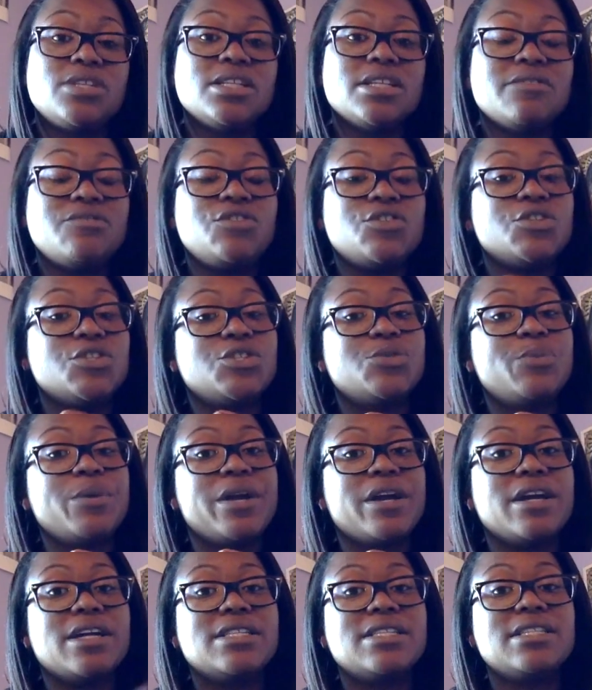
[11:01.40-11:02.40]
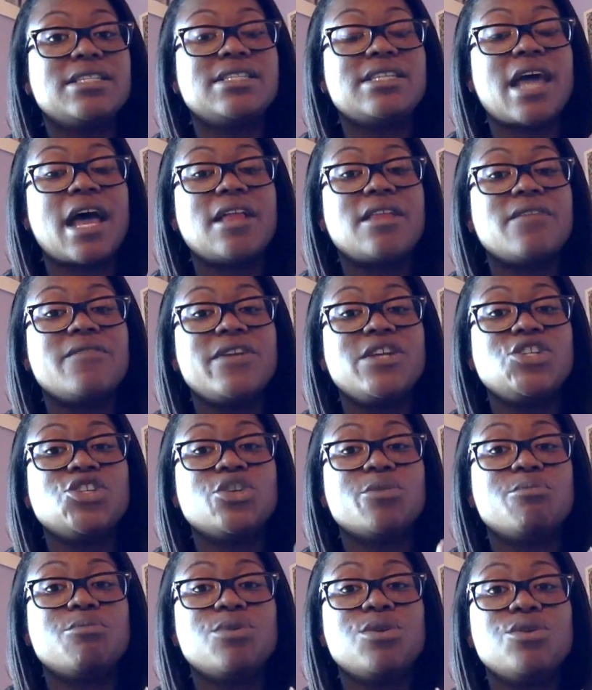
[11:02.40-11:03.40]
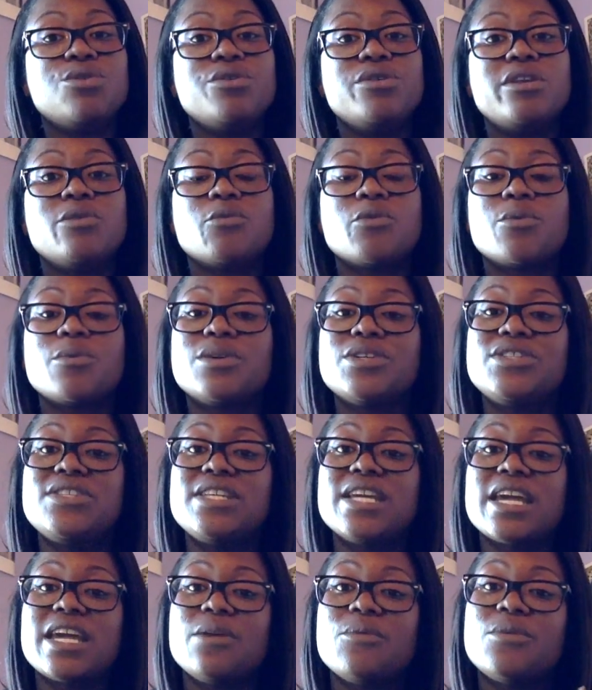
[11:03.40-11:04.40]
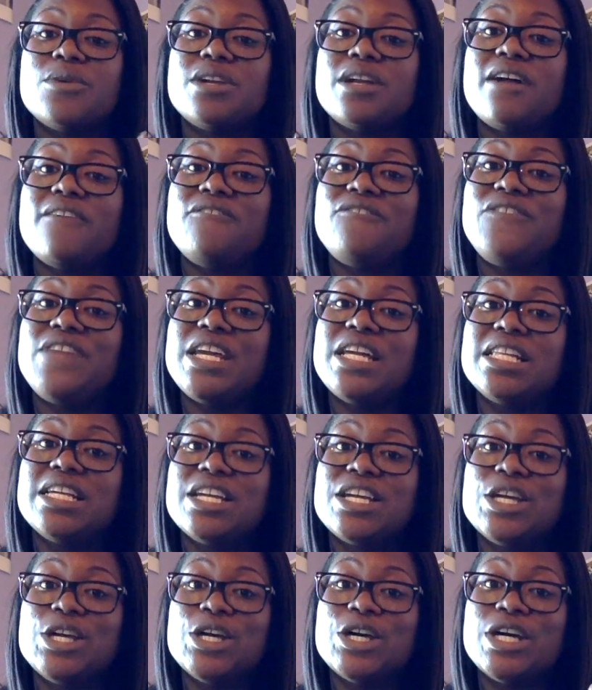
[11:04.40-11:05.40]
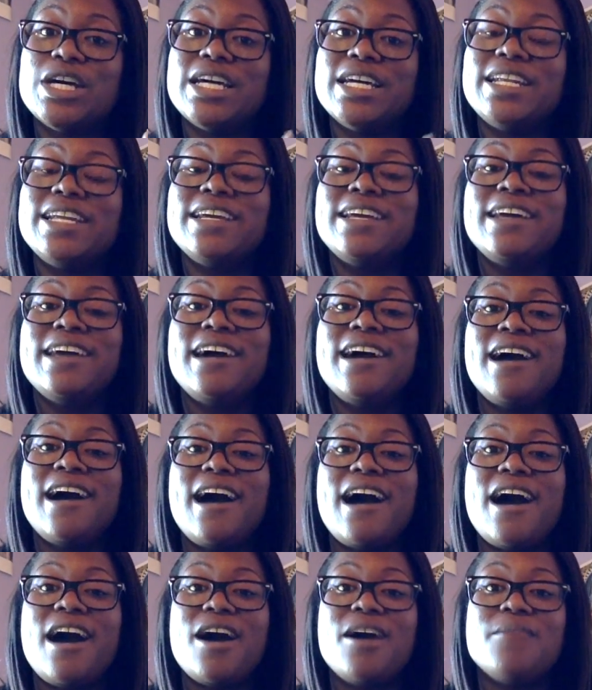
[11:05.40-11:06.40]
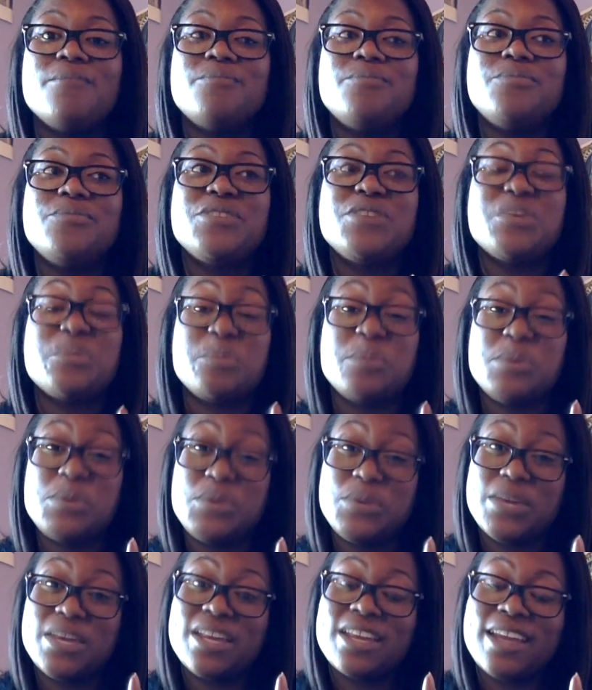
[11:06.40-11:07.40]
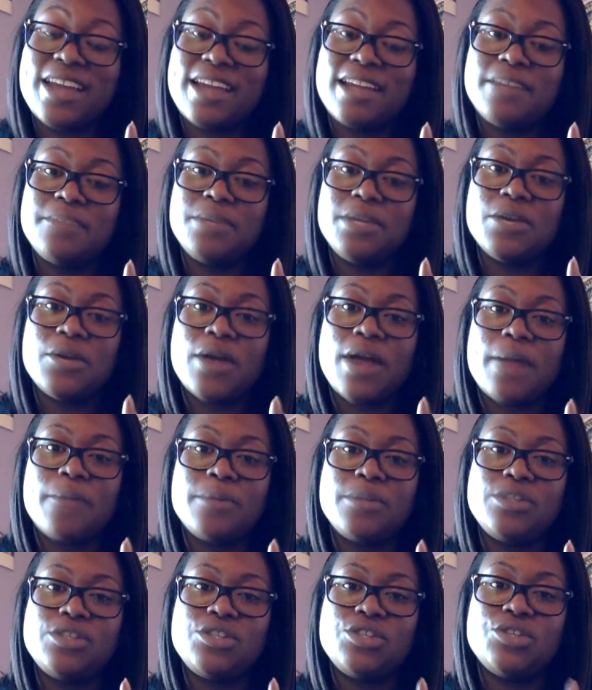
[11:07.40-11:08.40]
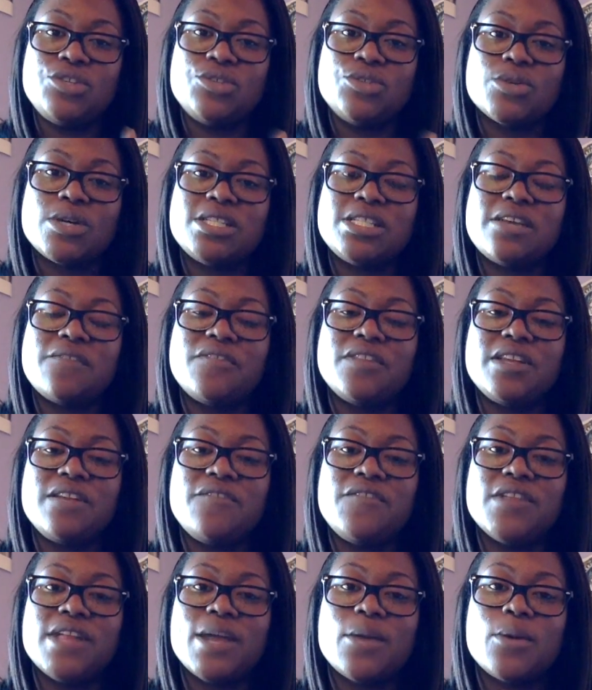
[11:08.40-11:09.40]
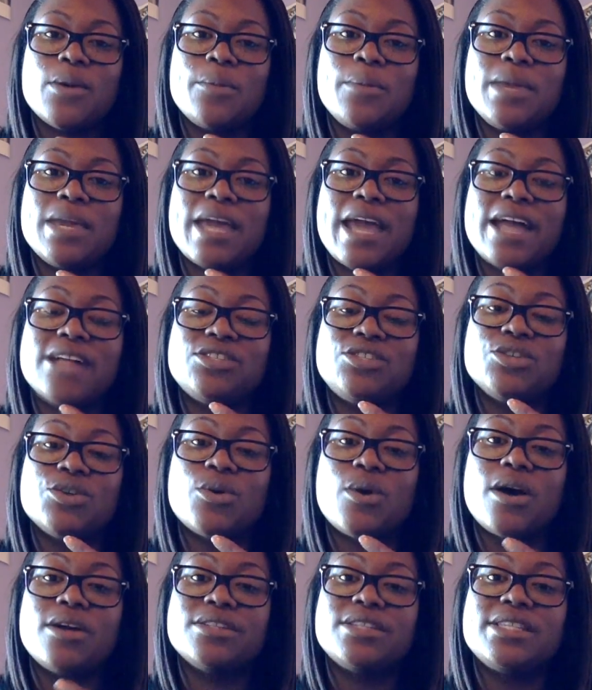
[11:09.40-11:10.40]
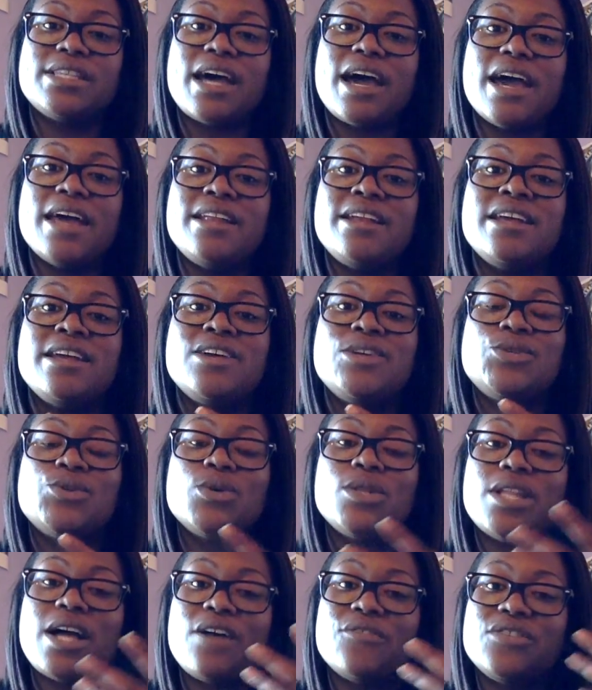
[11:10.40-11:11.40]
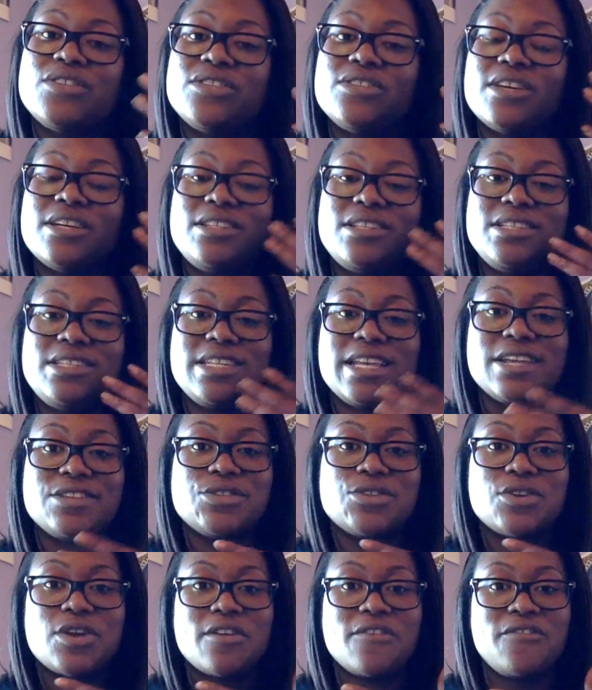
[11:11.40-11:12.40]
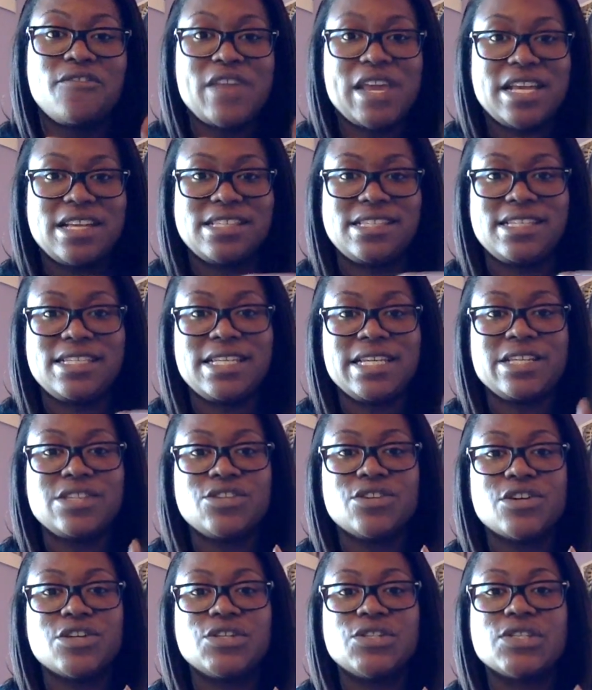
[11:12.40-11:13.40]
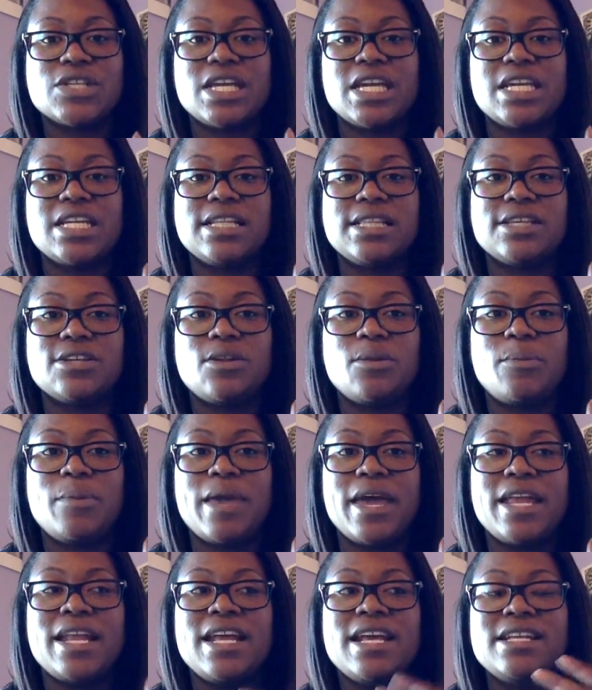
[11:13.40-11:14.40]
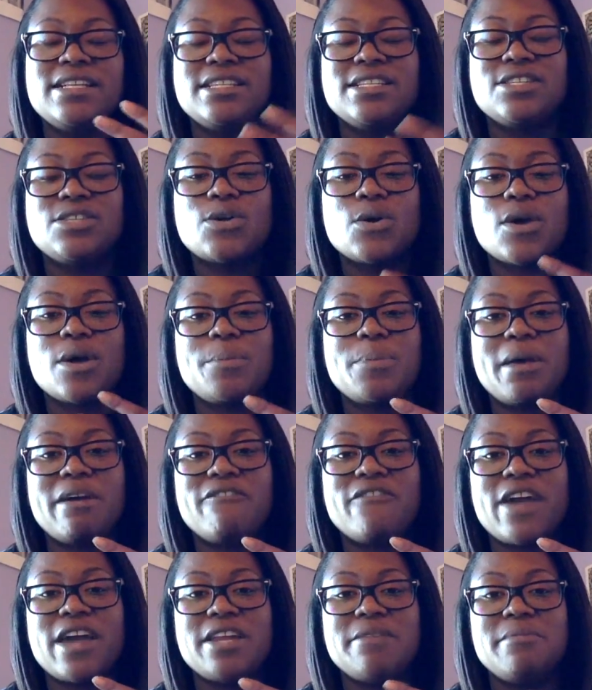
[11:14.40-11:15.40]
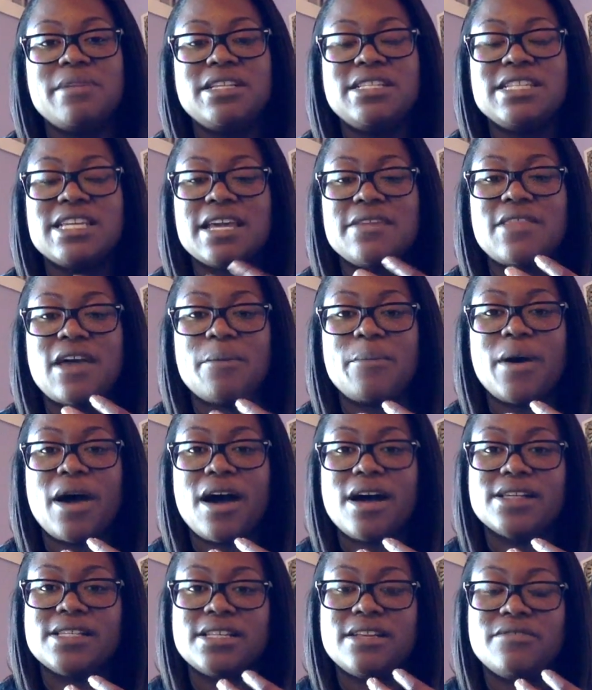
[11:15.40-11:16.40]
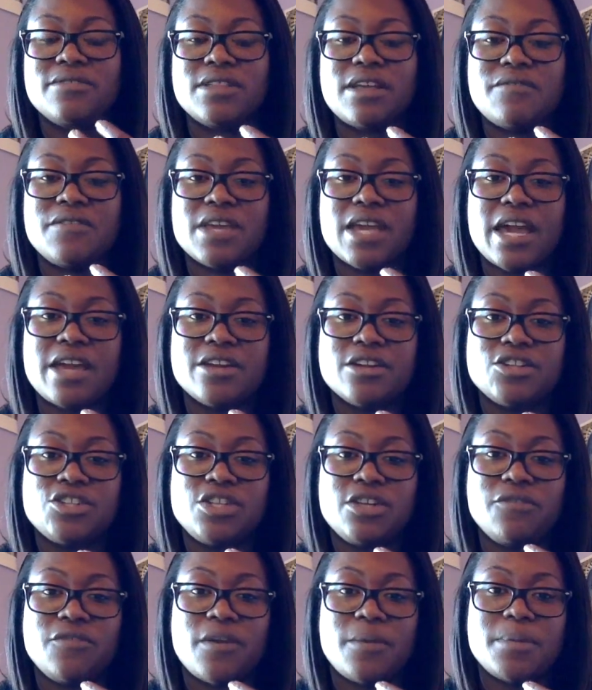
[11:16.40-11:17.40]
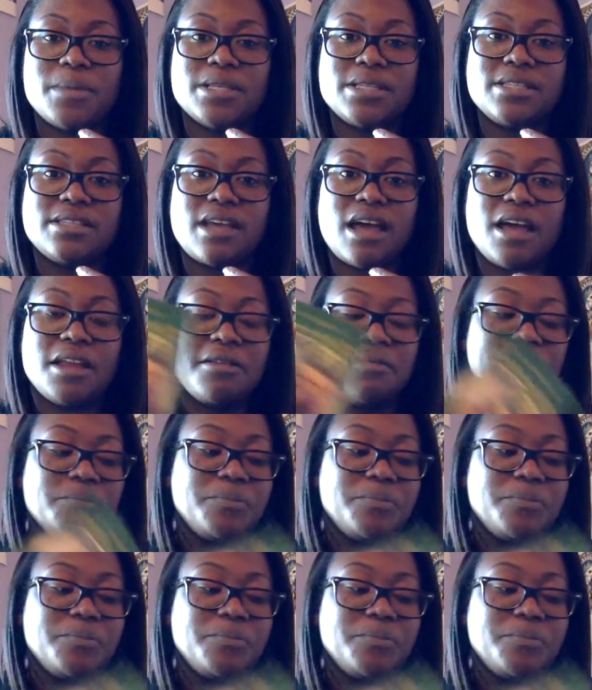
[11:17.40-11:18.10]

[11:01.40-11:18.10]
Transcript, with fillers: to lift your spirits and to elevate your mood and when we're sick and we're not feeling good um, your mood can kind of be crappy too. So I definitely feel like we're being asked to go outside to allow the sun to dance on our face, to dance on our skin a little bit, to soak up that vitamin D and that positive, loving energy from the sun,